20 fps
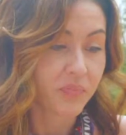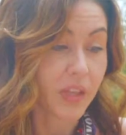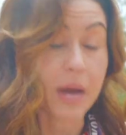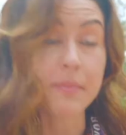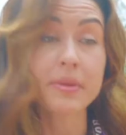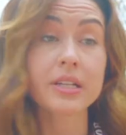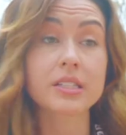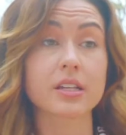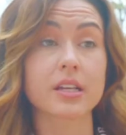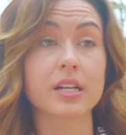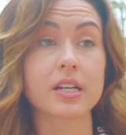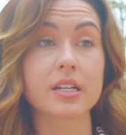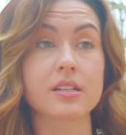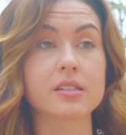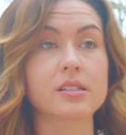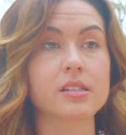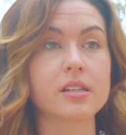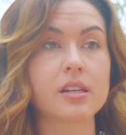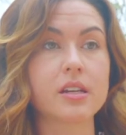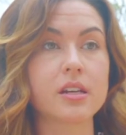I'm excited
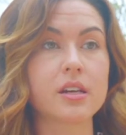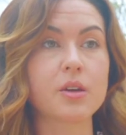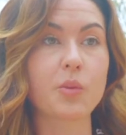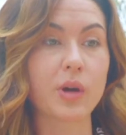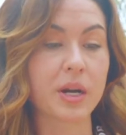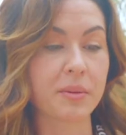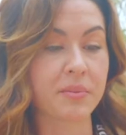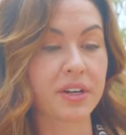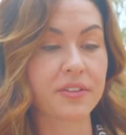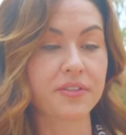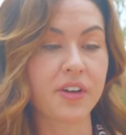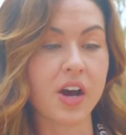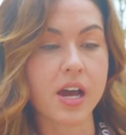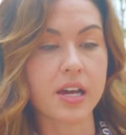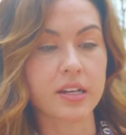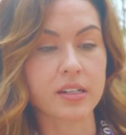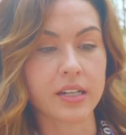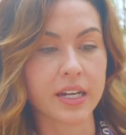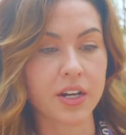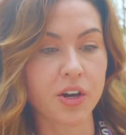to see what I'm gonna
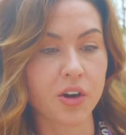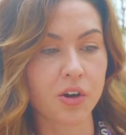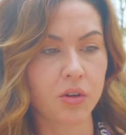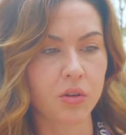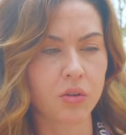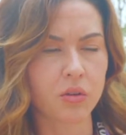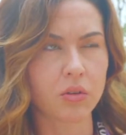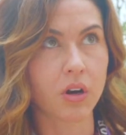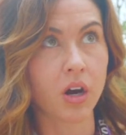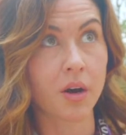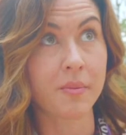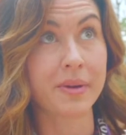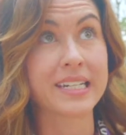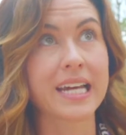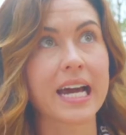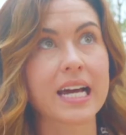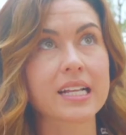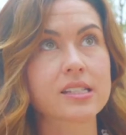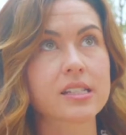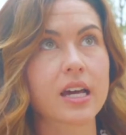find. I know on my
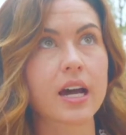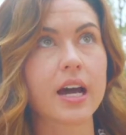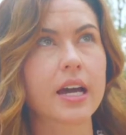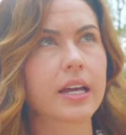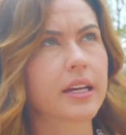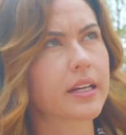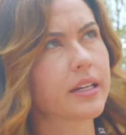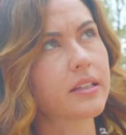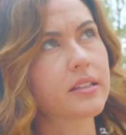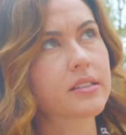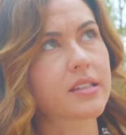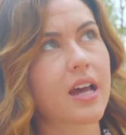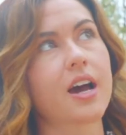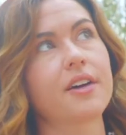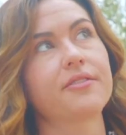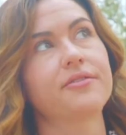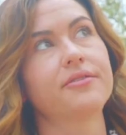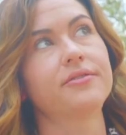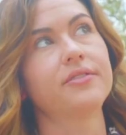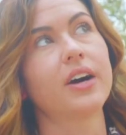dad's side, he's
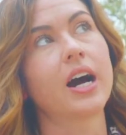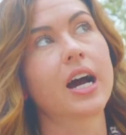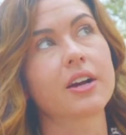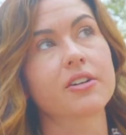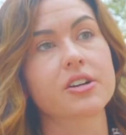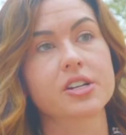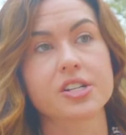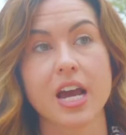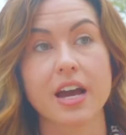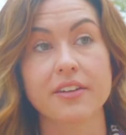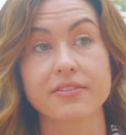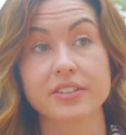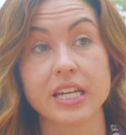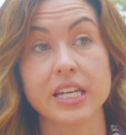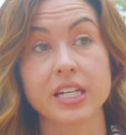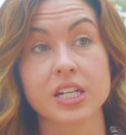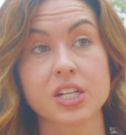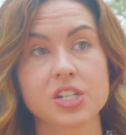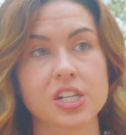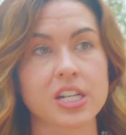half Irish, half
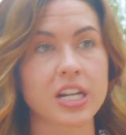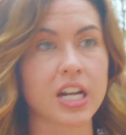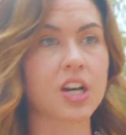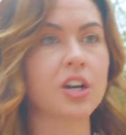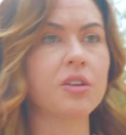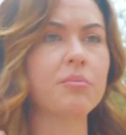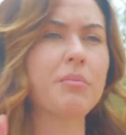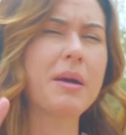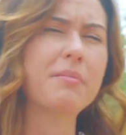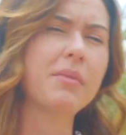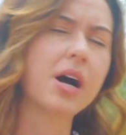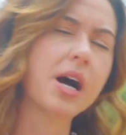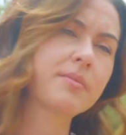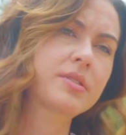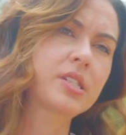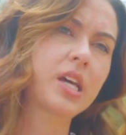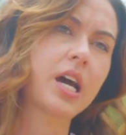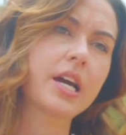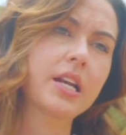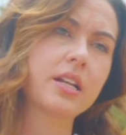Danish. And uh, my
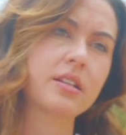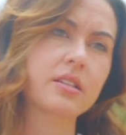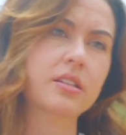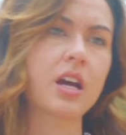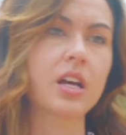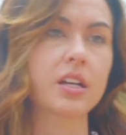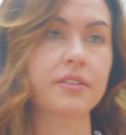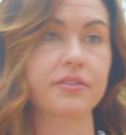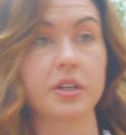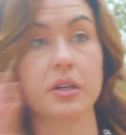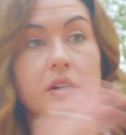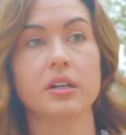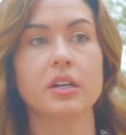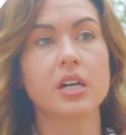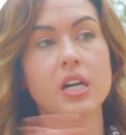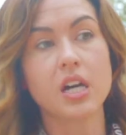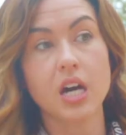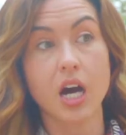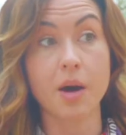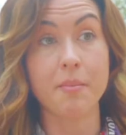mom's side is kind of a,
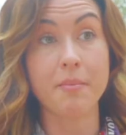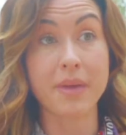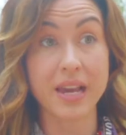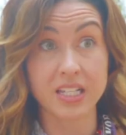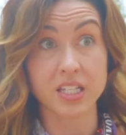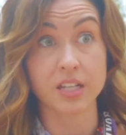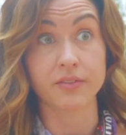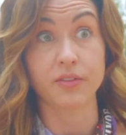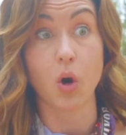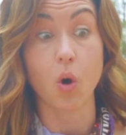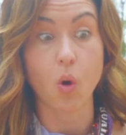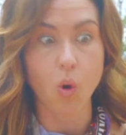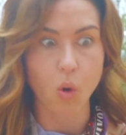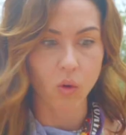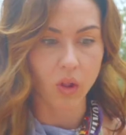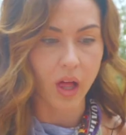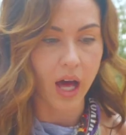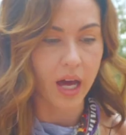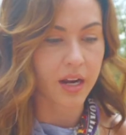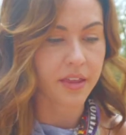a mix of a
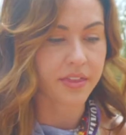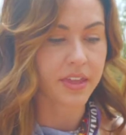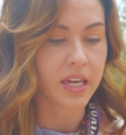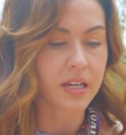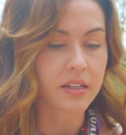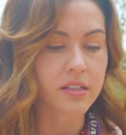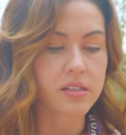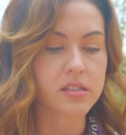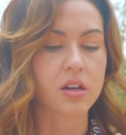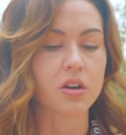whole lot of things.